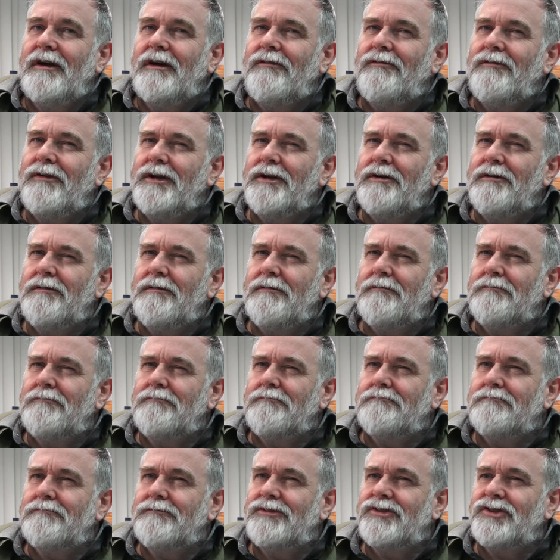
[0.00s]
a real
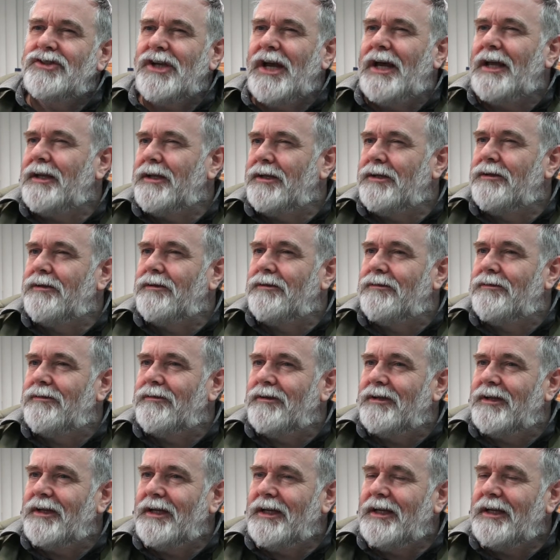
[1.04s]
challenge
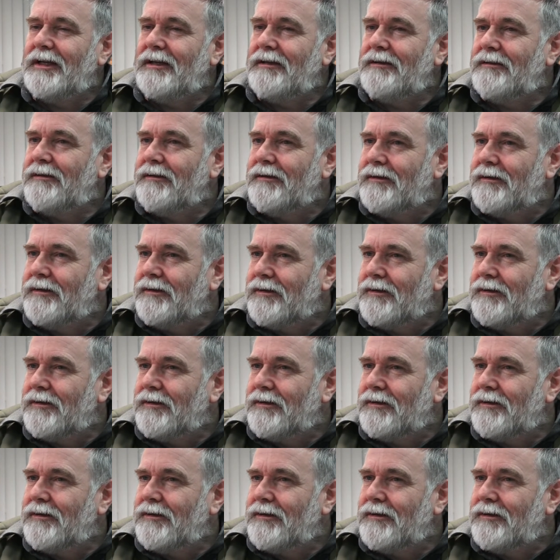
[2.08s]
in